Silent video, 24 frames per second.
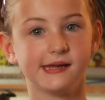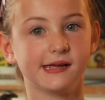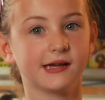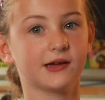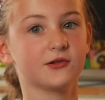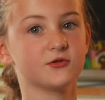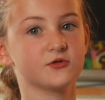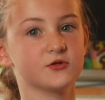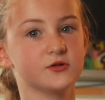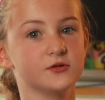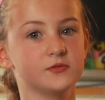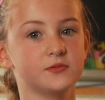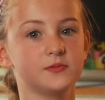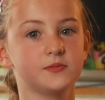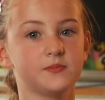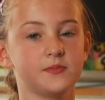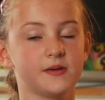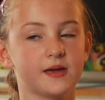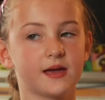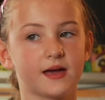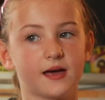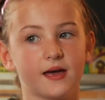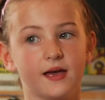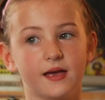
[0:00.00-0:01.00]
in groups
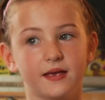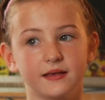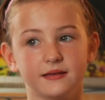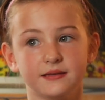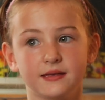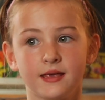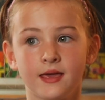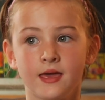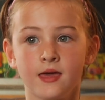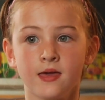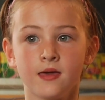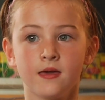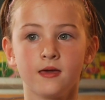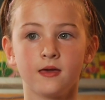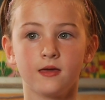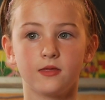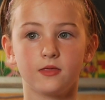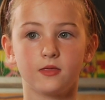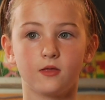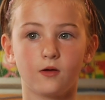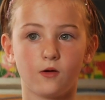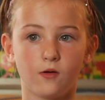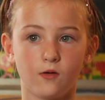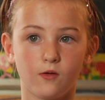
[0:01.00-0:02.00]
because
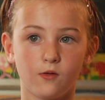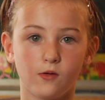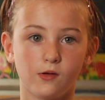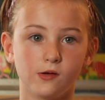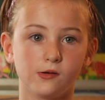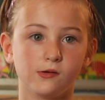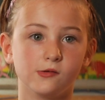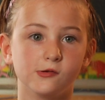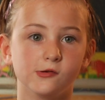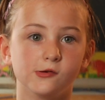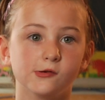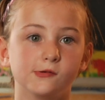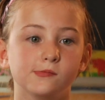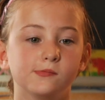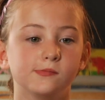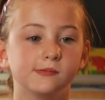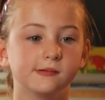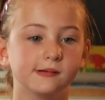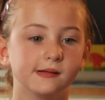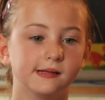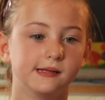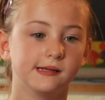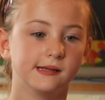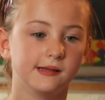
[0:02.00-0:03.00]
the whole
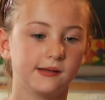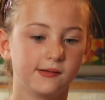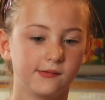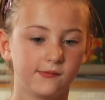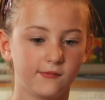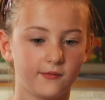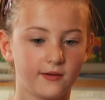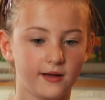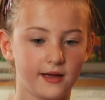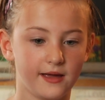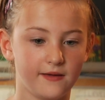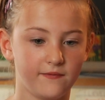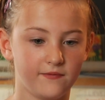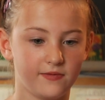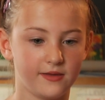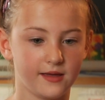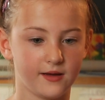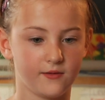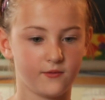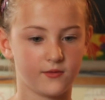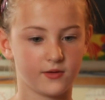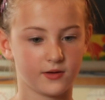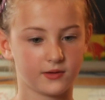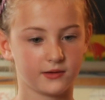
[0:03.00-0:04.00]
group, if
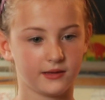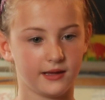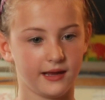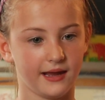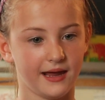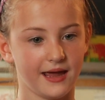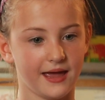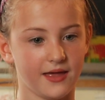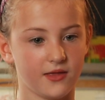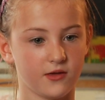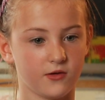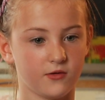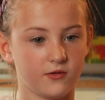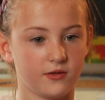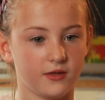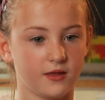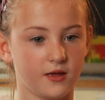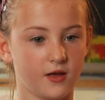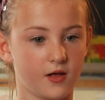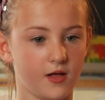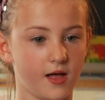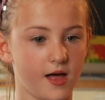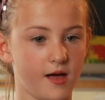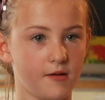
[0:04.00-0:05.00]
they work together,
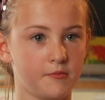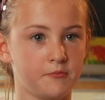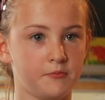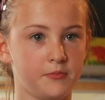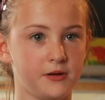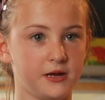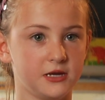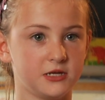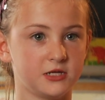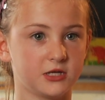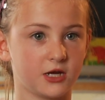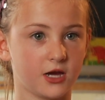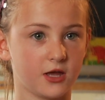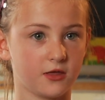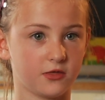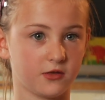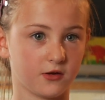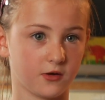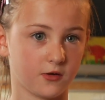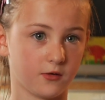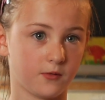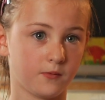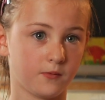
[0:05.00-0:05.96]
they'll help each other.